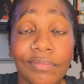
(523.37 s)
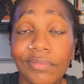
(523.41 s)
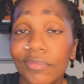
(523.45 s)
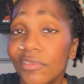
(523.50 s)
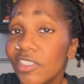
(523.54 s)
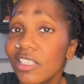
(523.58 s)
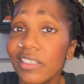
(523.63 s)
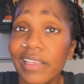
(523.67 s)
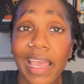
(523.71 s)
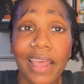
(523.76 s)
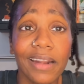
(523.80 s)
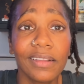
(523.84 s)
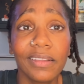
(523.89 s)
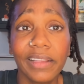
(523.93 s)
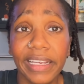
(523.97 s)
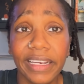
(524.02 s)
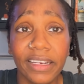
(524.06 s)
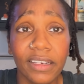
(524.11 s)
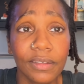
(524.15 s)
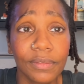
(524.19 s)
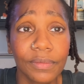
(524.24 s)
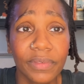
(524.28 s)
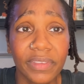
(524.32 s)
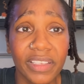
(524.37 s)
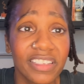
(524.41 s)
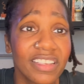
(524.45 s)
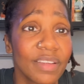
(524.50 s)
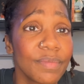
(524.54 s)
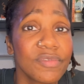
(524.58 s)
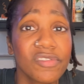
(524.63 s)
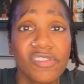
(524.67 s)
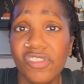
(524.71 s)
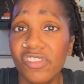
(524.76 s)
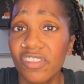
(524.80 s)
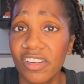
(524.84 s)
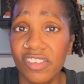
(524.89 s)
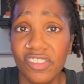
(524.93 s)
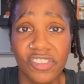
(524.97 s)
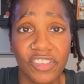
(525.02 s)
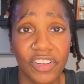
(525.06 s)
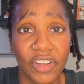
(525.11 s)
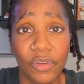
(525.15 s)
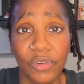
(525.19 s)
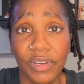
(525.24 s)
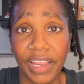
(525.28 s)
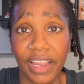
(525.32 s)
just add a layer when the temperature starts to
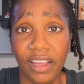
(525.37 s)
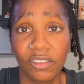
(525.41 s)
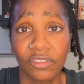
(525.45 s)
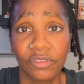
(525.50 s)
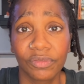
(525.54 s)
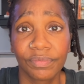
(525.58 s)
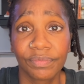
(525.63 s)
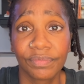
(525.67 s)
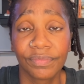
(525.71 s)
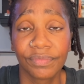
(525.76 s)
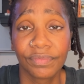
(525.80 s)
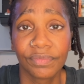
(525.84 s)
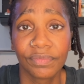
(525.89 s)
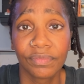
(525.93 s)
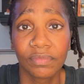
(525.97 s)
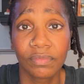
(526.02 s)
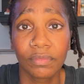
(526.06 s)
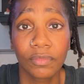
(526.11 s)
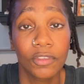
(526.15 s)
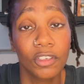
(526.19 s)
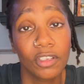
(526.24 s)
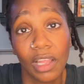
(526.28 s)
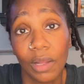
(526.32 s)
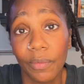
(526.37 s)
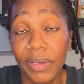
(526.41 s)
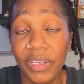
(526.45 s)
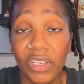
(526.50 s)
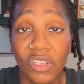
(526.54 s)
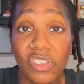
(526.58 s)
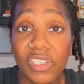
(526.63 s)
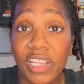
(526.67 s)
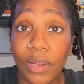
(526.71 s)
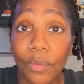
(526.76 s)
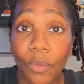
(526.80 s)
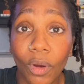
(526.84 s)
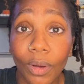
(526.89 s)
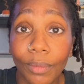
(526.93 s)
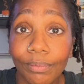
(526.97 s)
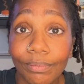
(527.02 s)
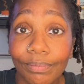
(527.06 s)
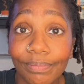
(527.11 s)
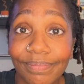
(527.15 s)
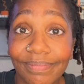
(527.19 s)
go down so that way you stay warm.